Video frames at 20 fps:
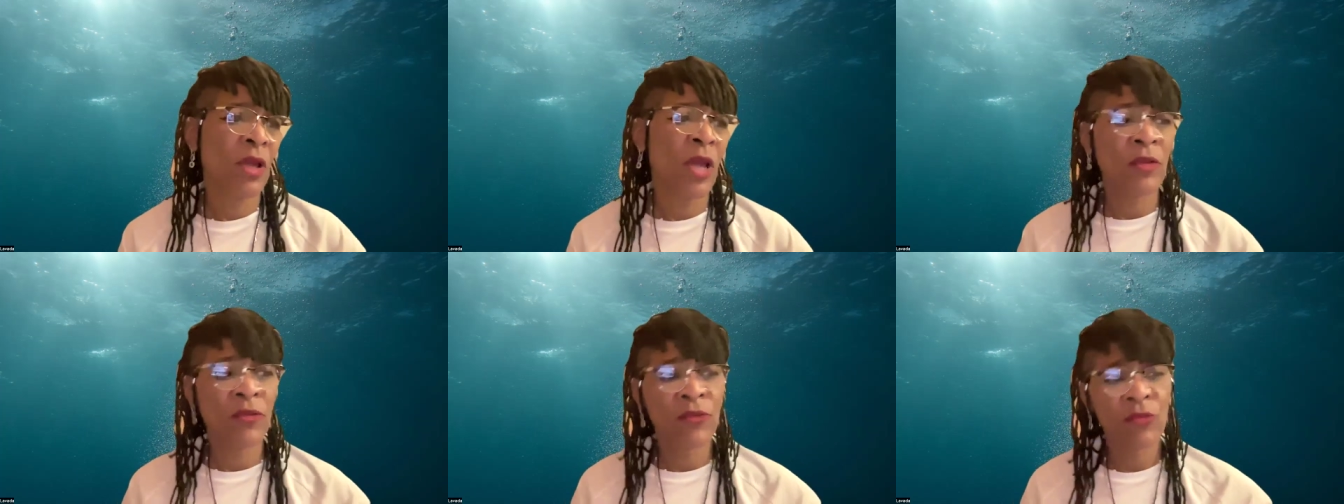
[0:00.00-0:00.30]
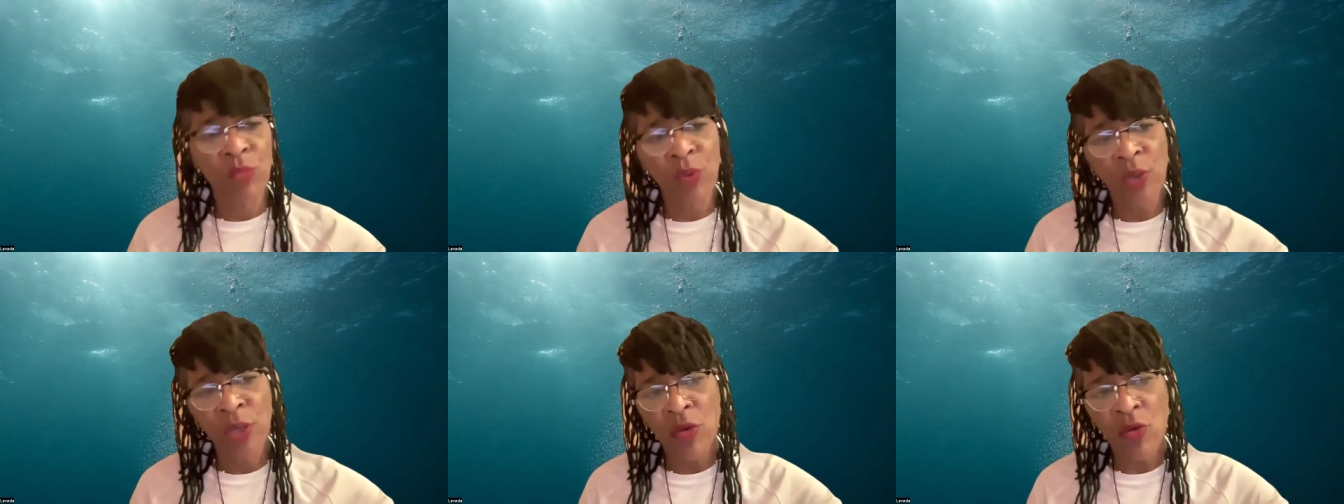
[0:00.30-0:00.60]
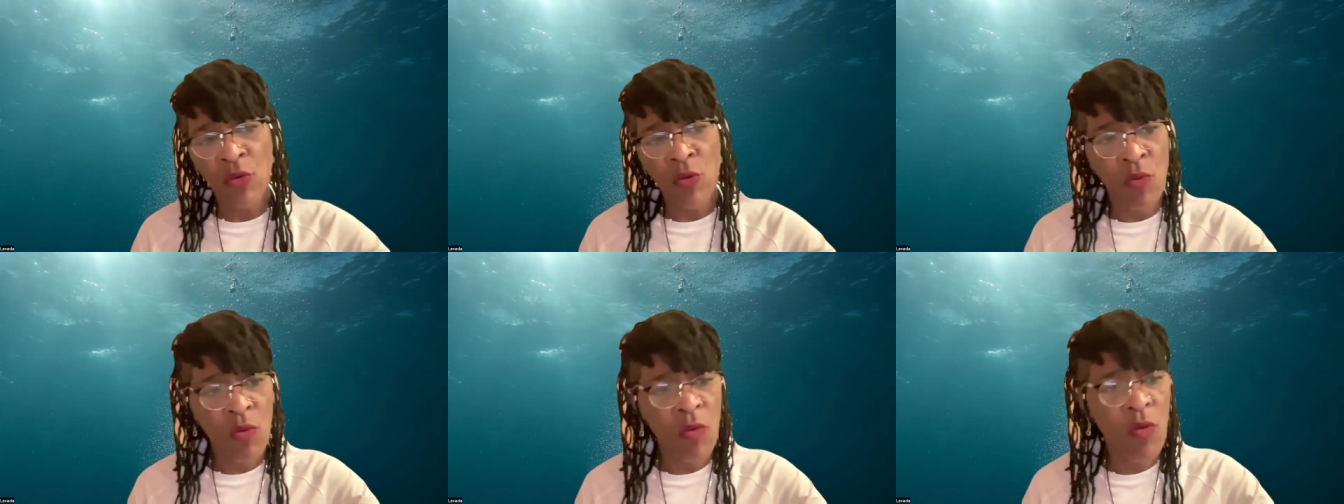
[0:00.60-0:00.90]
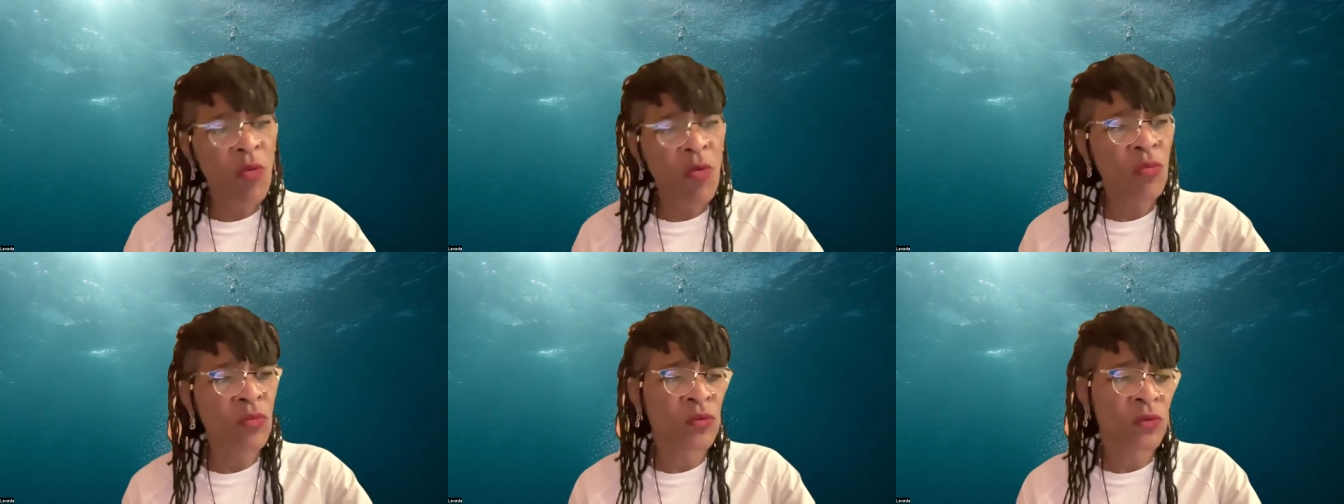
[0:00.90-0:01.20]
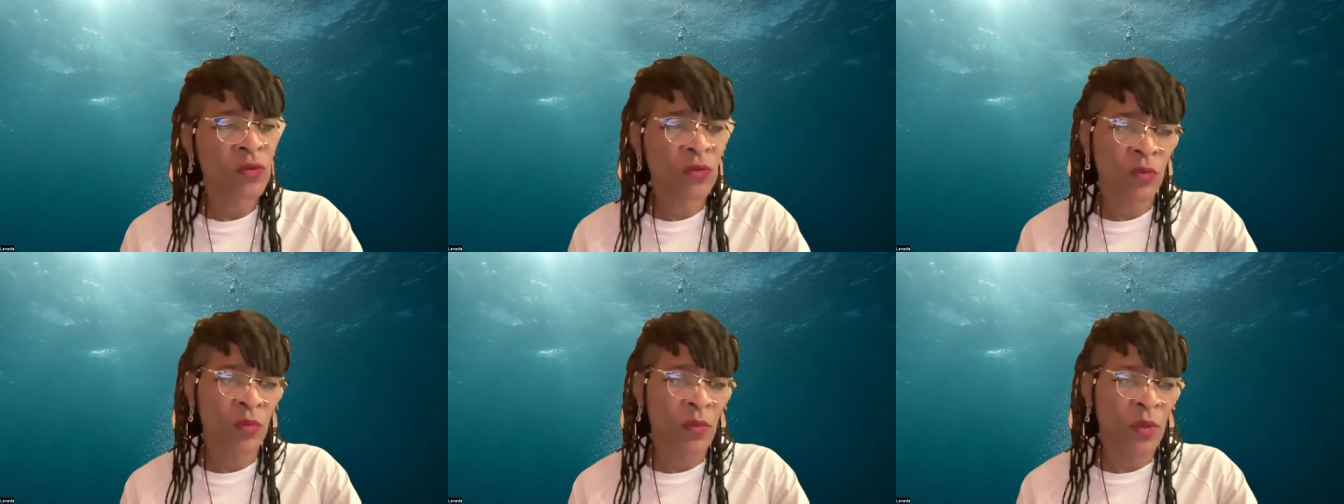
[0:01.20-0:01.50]
as we
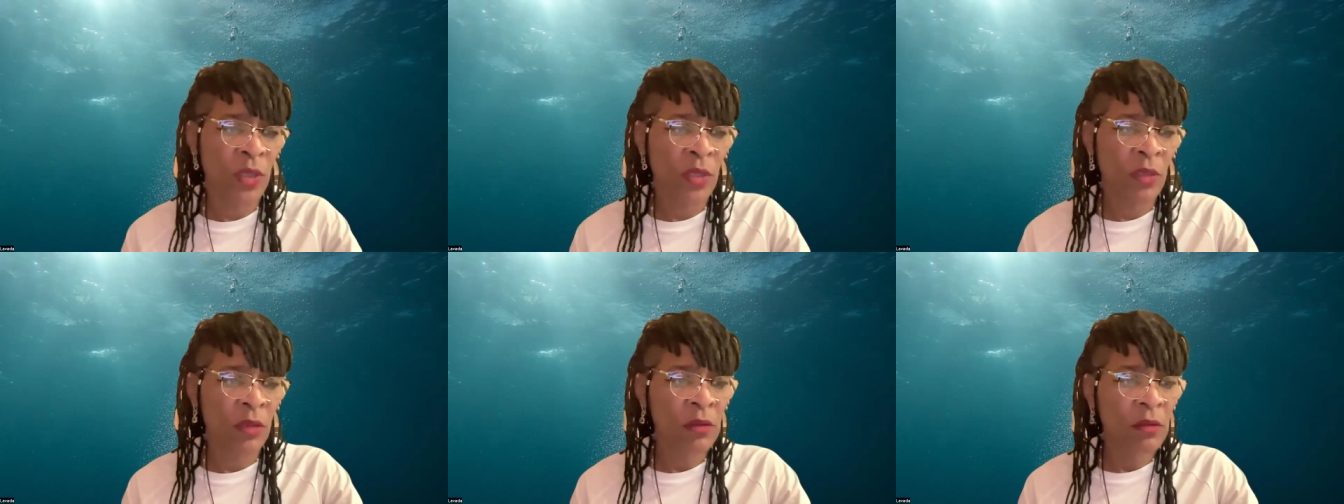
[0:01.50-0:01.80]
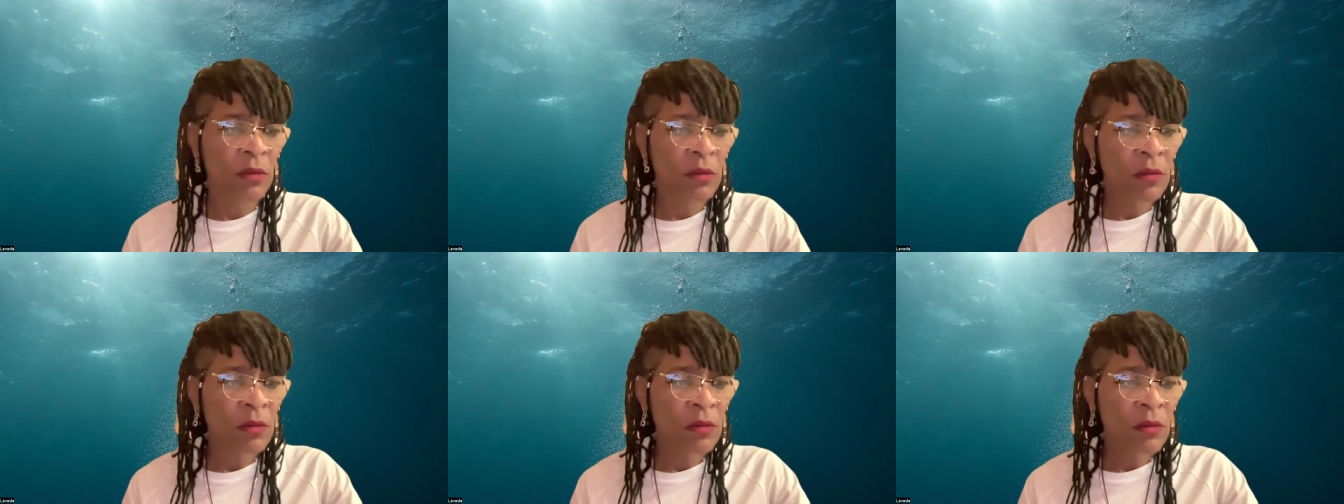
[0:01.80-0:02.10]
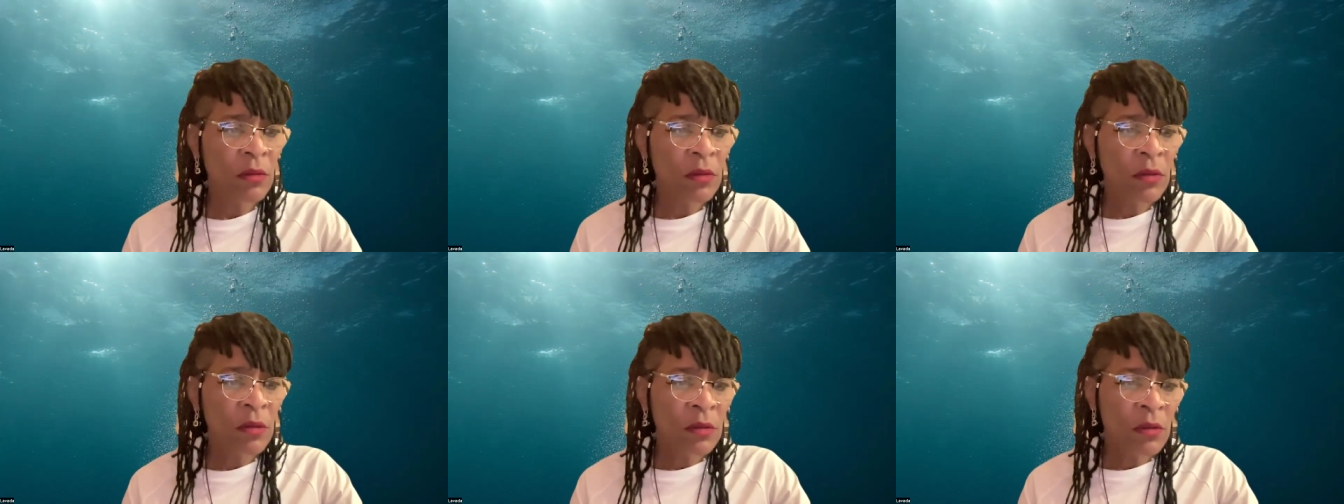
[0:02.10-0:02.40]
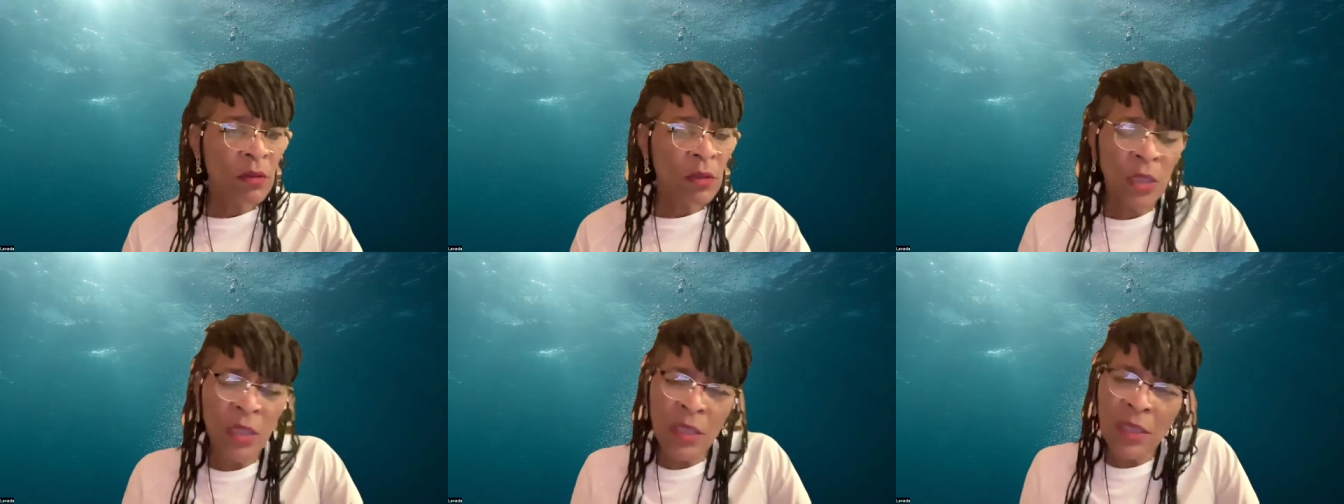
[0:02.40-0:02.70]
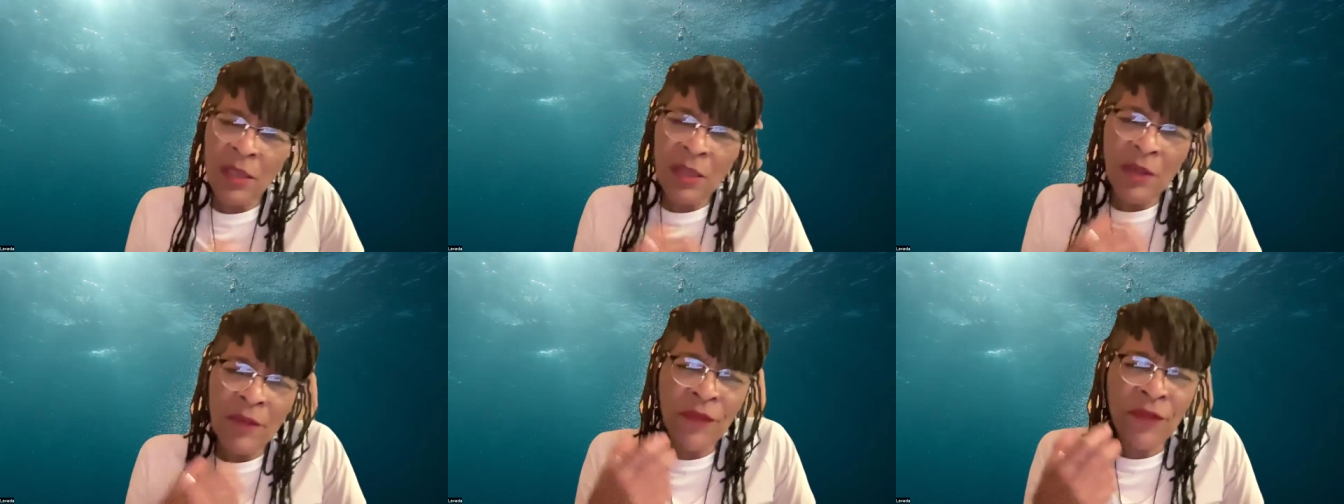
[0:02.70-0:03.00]
hold to it, it
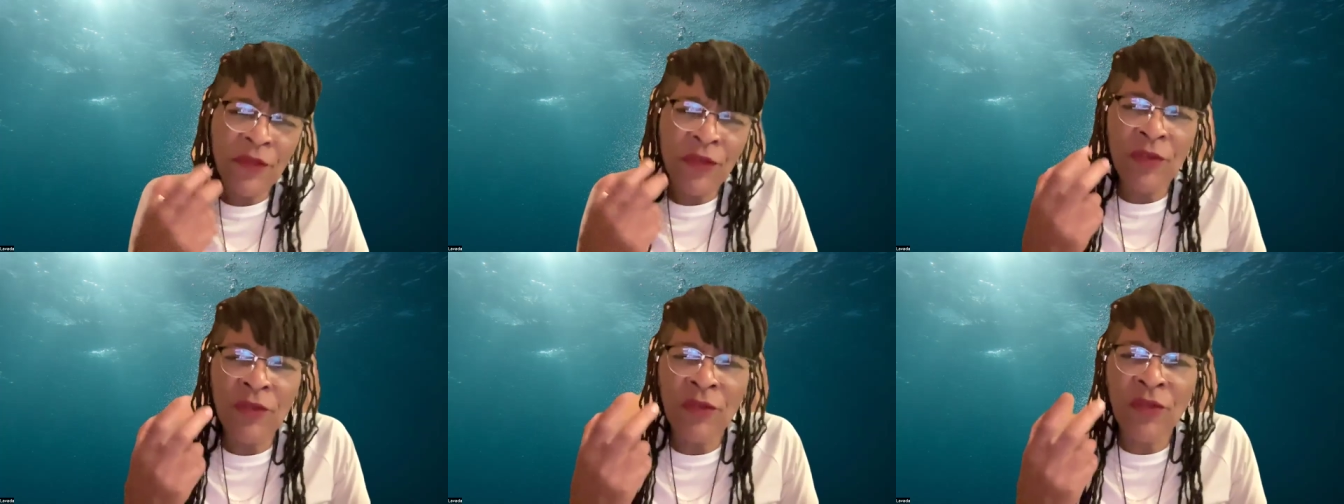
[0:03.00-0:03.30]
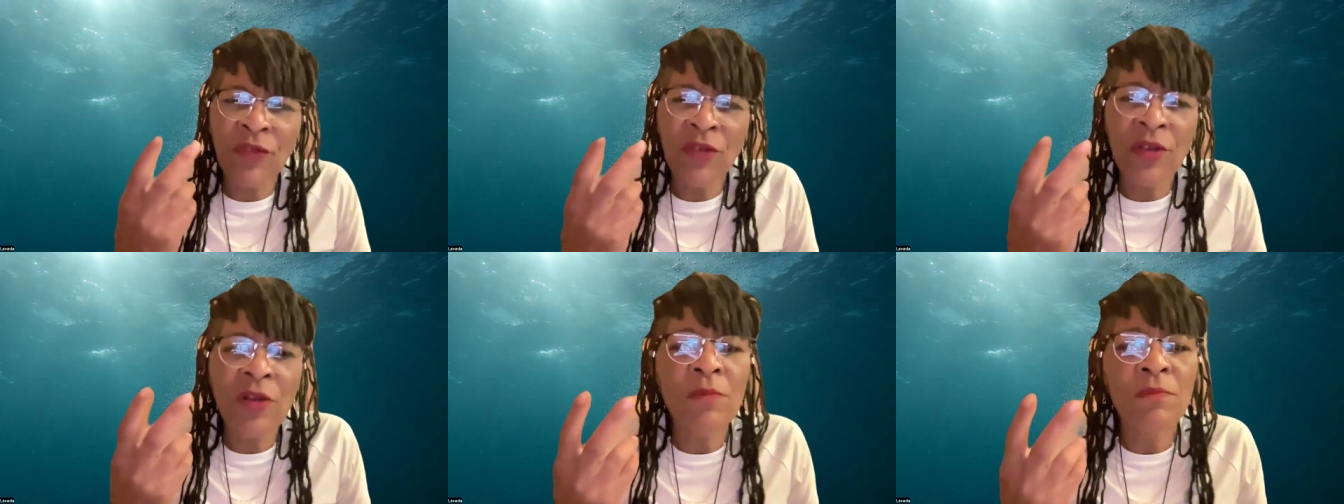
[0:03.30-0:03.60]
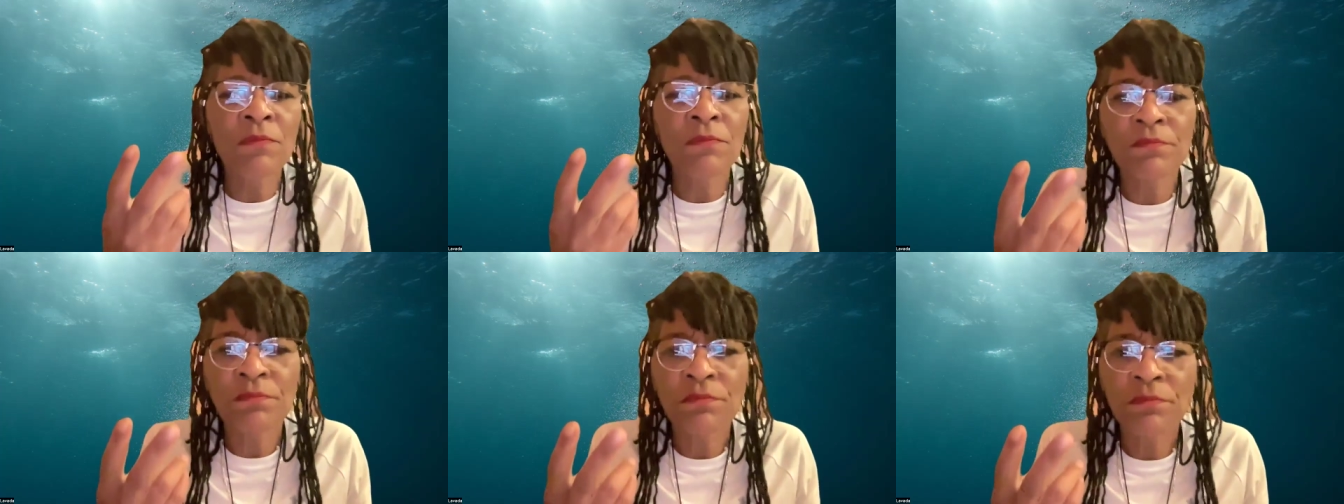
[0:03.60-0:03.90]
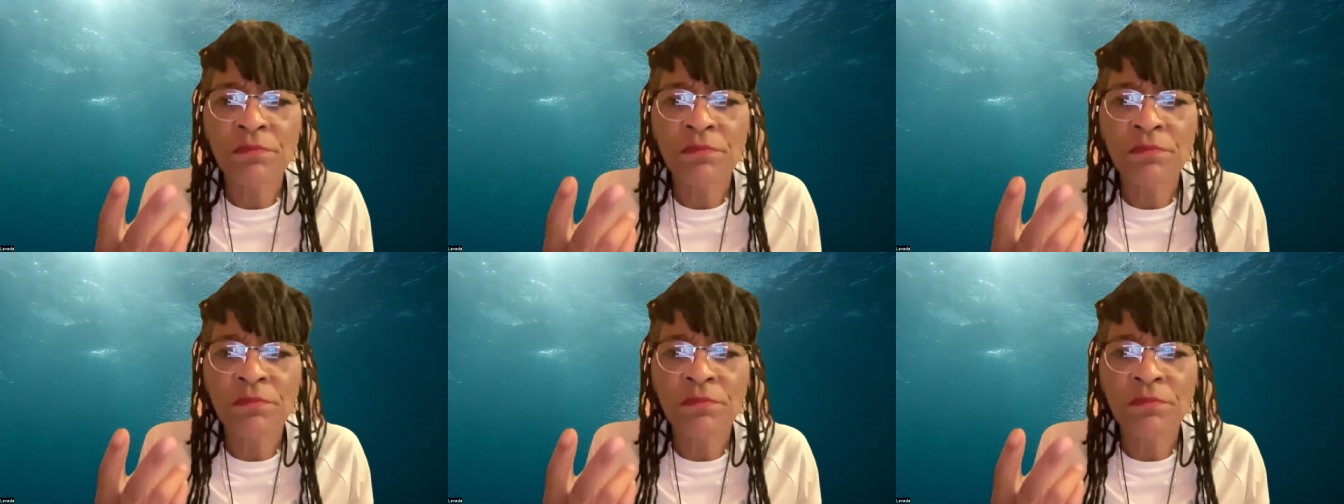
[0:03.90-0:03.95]
lifts us up